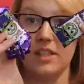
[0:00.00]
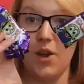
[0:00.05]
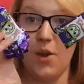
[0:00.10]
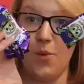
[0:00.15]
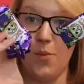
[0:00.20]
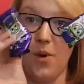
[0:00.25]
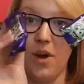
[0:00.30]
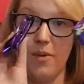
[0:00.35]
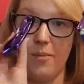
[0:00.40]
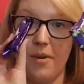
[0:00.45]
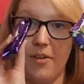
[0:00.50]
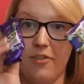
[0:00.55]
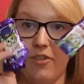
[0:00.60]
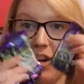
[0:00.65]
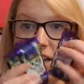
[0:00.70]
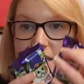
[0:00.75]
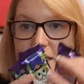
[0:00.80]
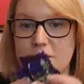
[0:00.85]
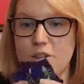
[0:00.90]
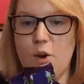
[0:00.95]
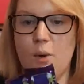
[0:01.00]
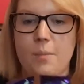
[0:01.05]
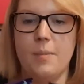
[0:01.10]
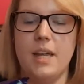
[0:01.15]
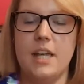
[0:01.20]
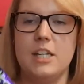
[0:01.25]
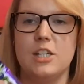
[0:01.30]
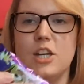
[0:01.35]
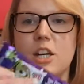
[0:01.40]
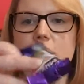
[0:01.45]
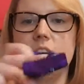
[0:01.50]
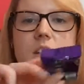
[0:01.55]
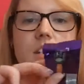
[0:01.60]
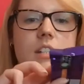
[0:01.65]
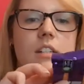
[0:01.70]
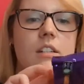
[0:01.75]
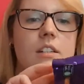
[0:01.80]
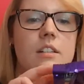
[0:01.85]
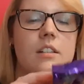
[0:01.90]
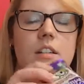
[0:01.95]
so one of my friends got me just